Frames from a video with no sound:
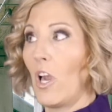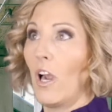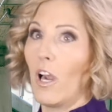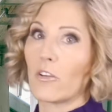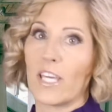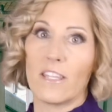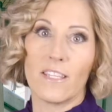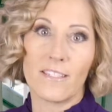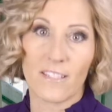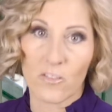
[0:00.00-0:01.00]
Okay,
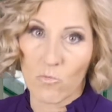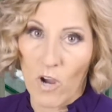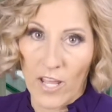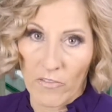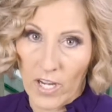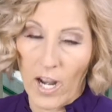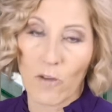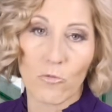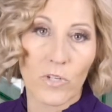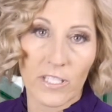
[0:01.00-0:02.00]
this is one that I
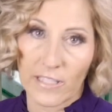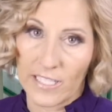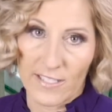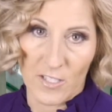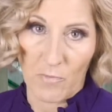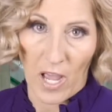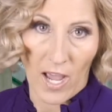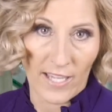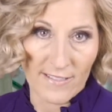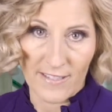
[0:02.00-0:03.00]
really
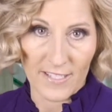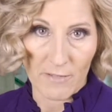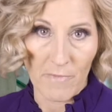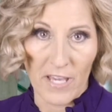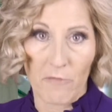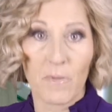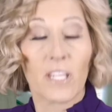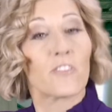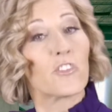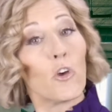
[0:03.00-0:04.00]
despise, this myth,
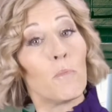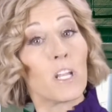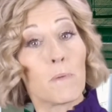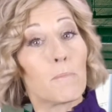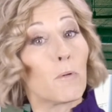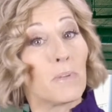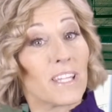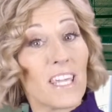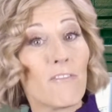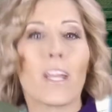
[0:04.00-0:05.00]
because so many people
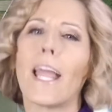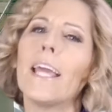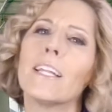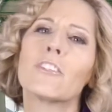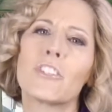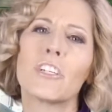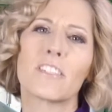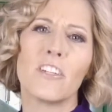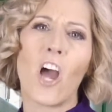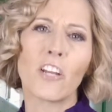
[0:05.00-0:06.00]
believe it and it's
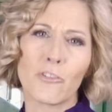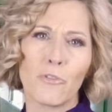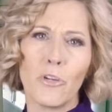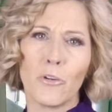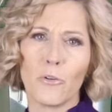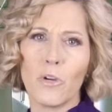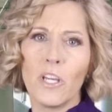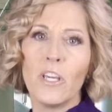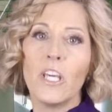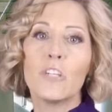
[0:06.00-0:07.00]
just not true.
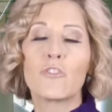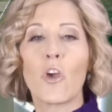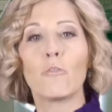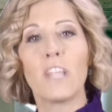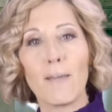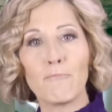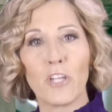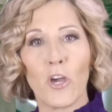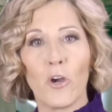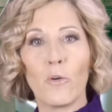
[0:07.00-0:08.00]
So
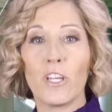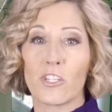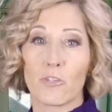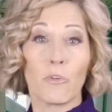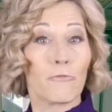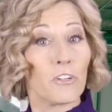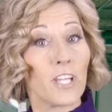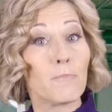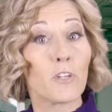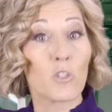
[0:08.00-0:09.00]
lepto is short for
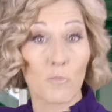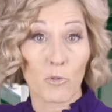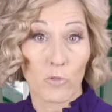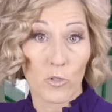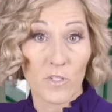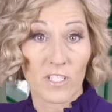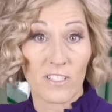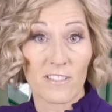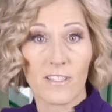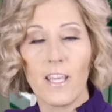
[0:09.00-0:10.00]

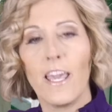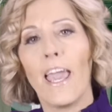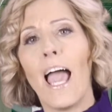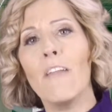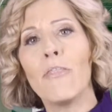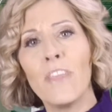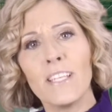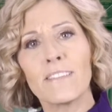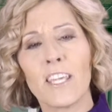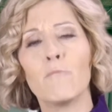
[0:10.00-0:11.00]
leptospirosis, and
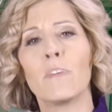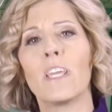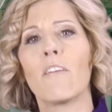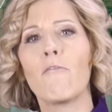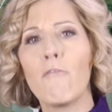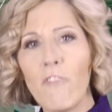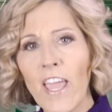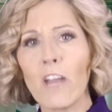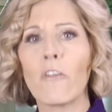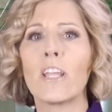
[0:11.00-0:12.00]
this can be a
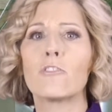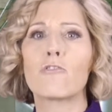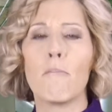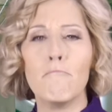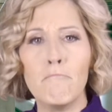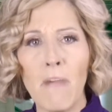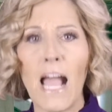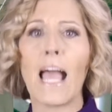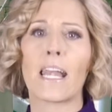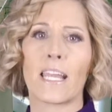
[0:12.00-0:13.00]
very
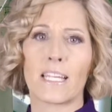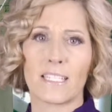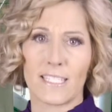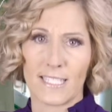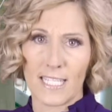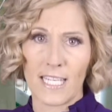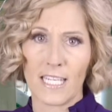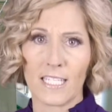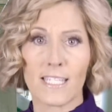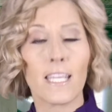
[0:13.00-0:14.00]
dramatic
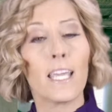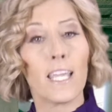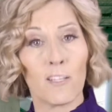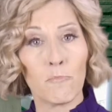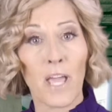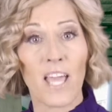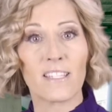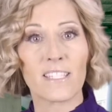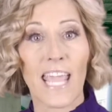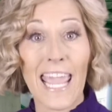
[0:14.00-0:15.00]
disease in
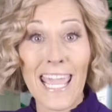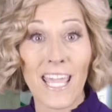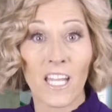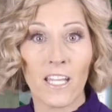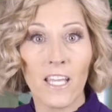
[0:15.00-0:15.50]
pets and